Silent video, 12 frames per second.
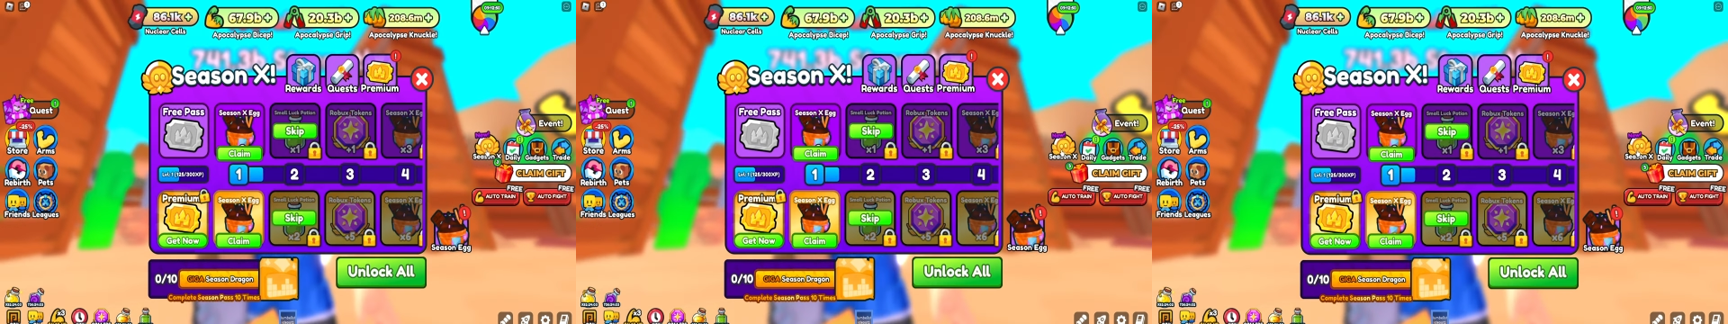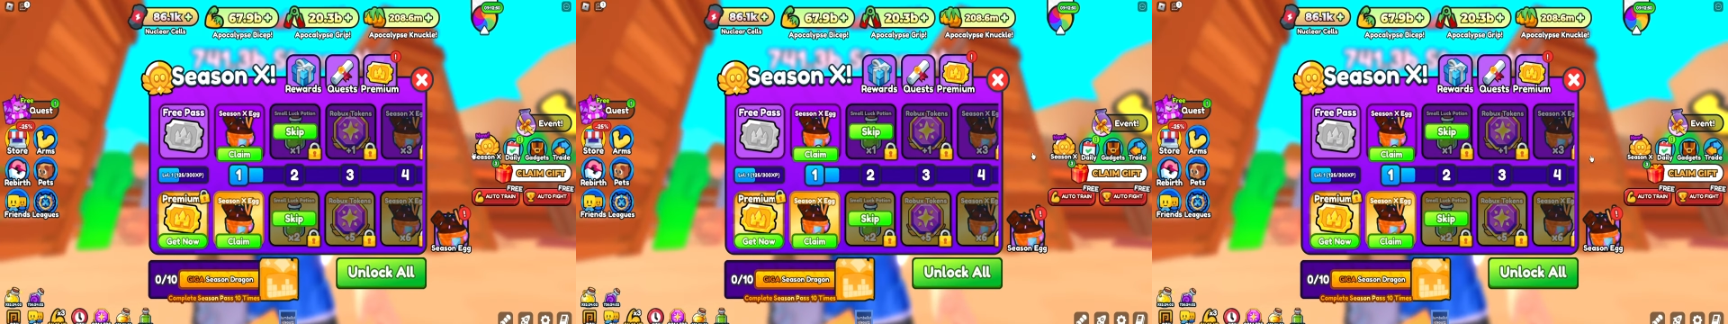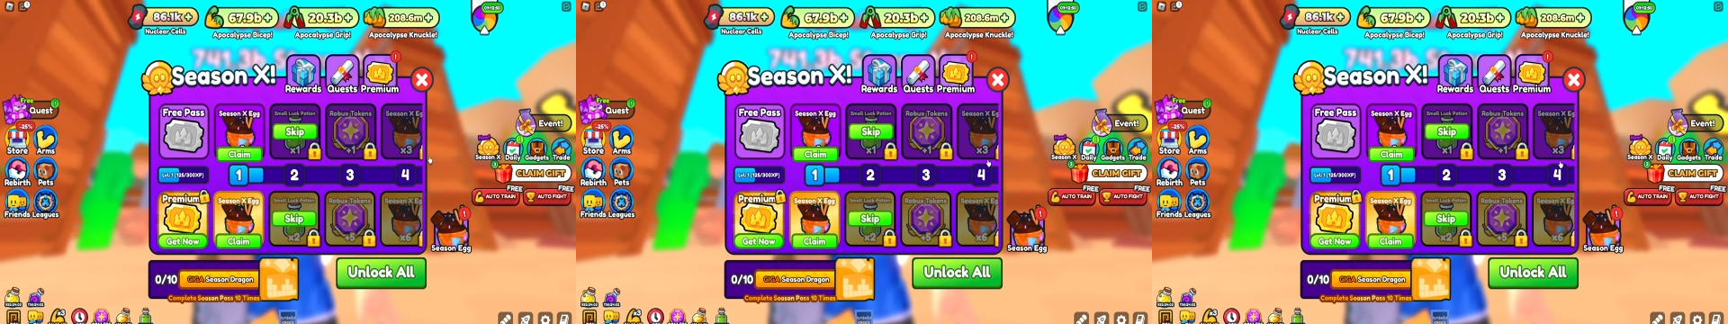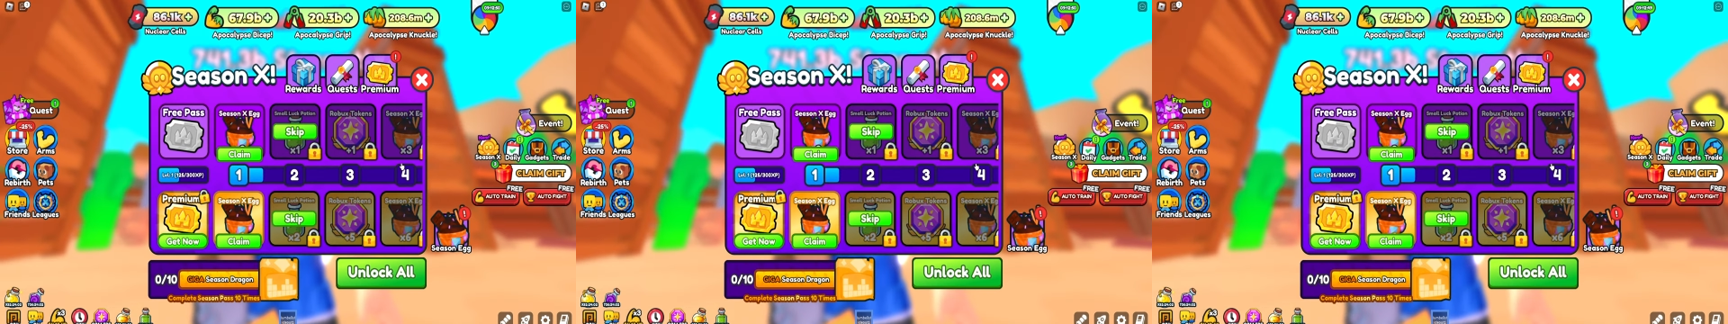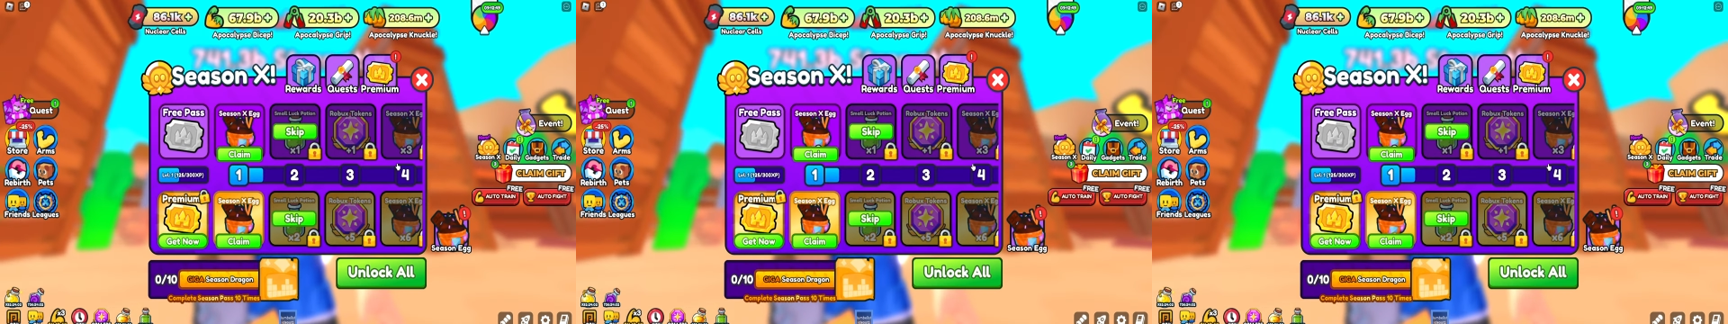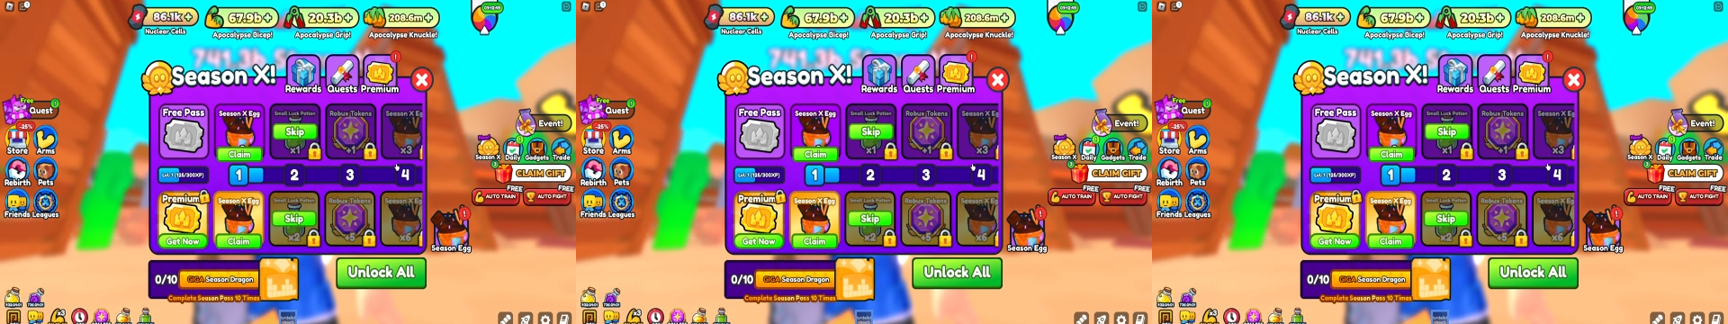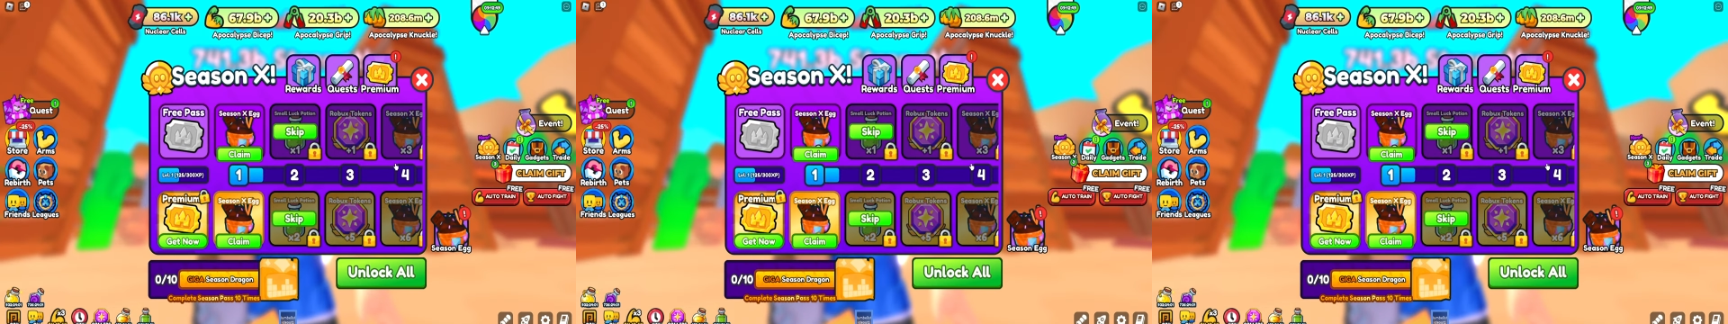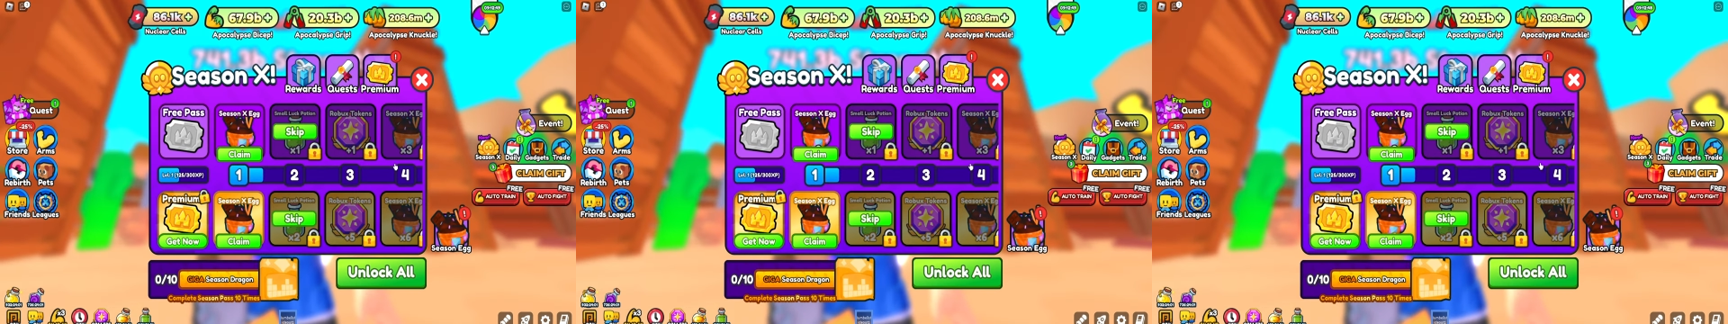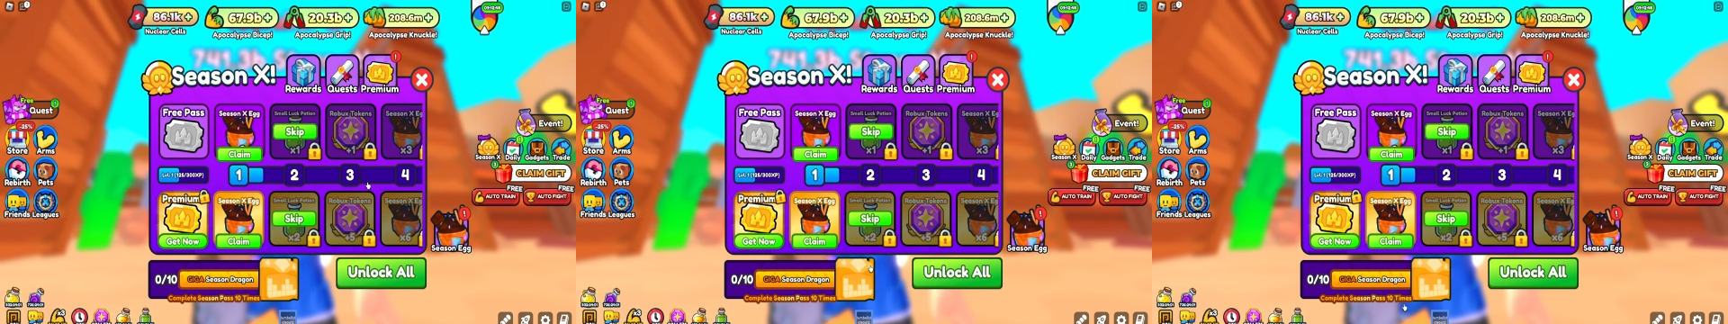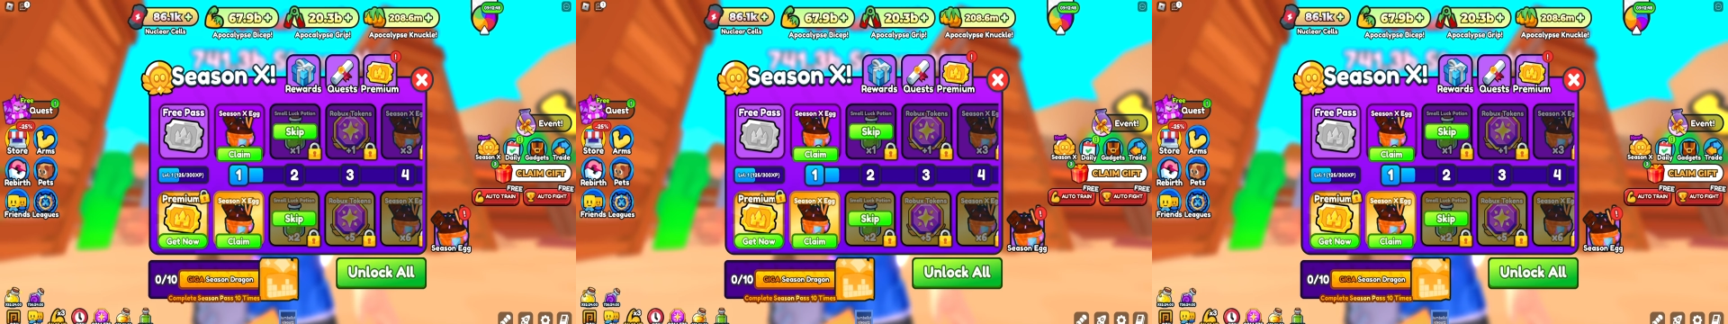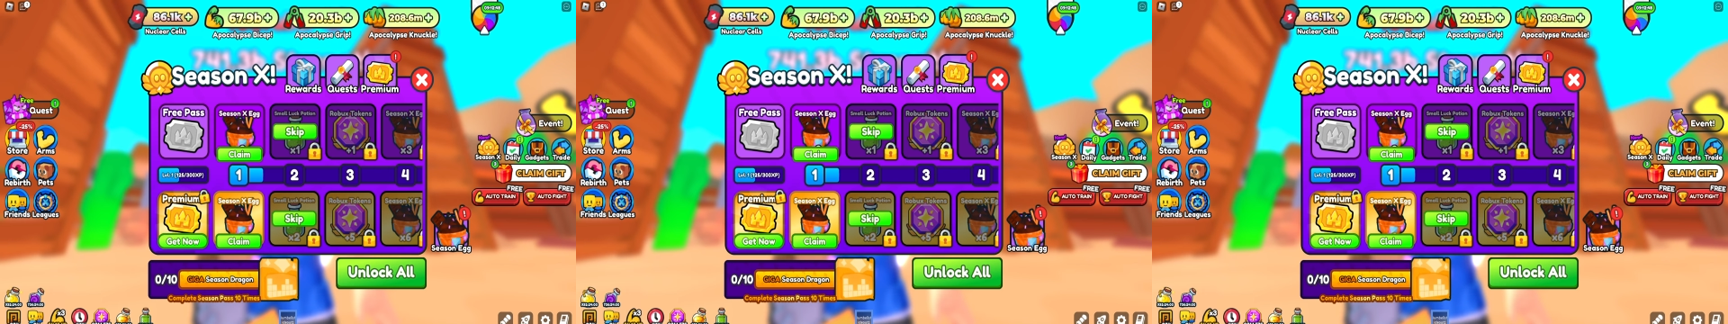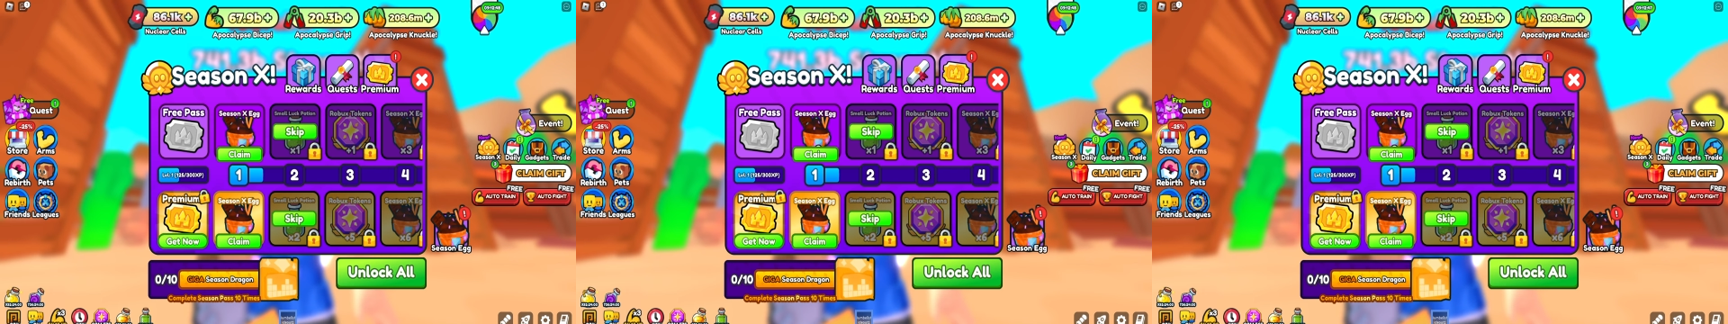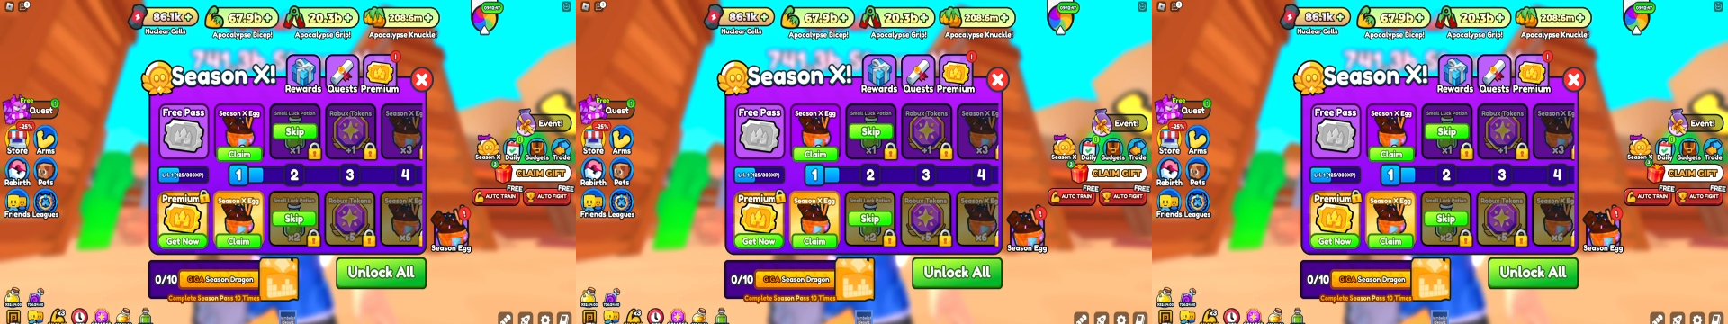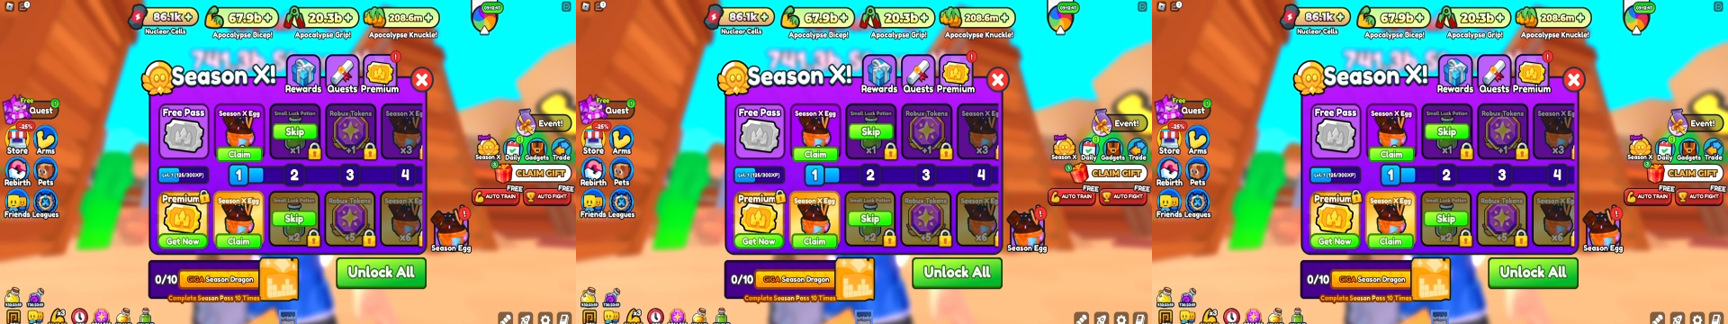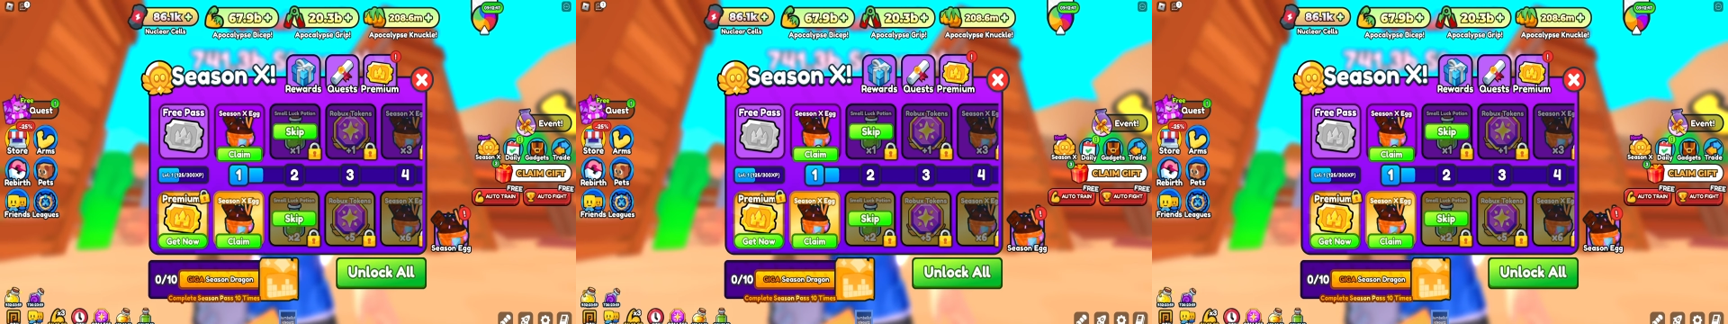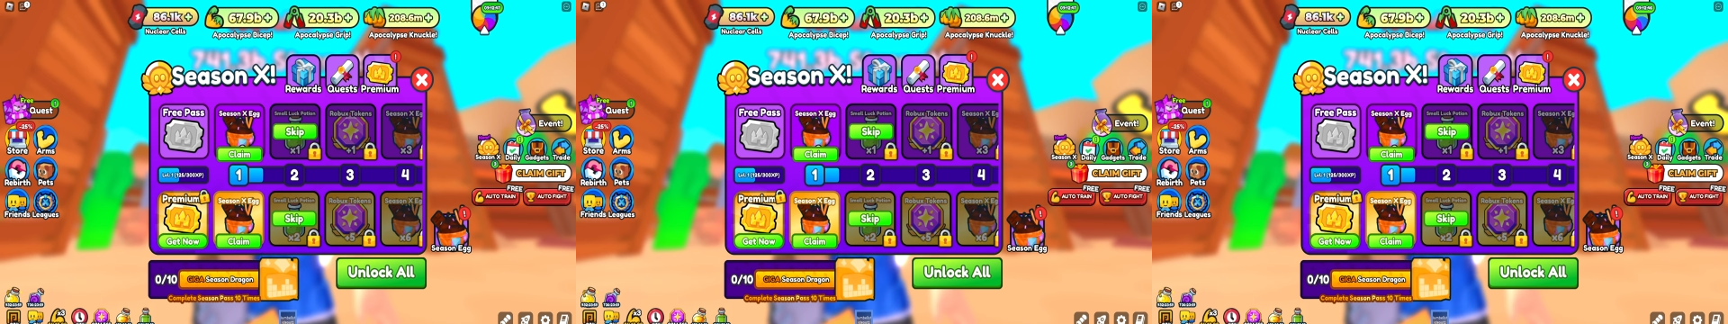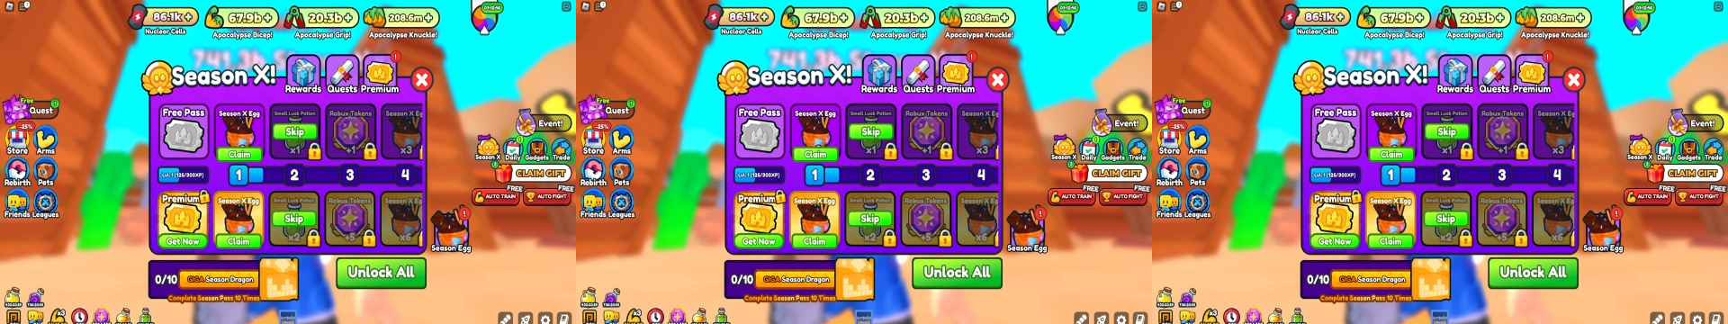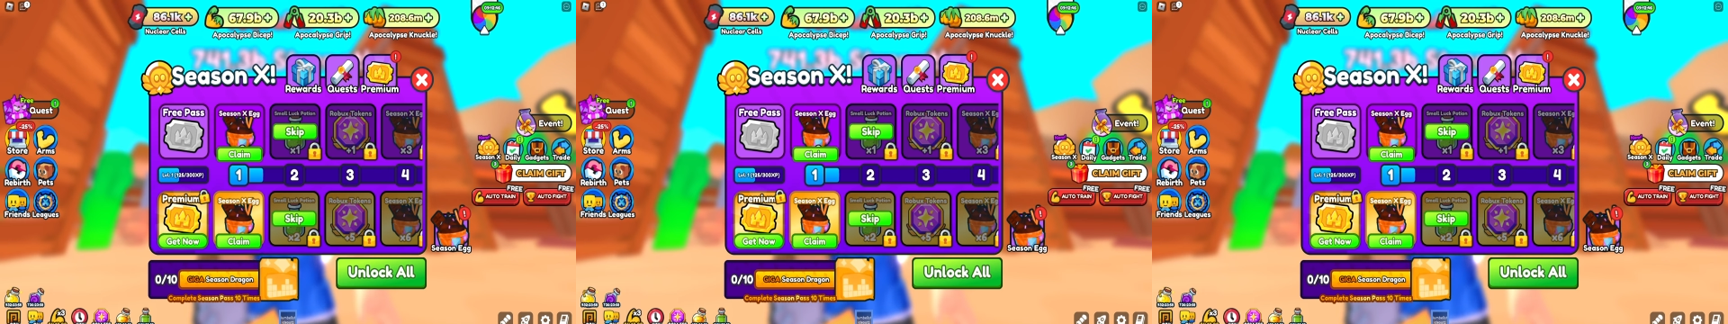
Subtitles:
No face is visible, so there are no lips to read.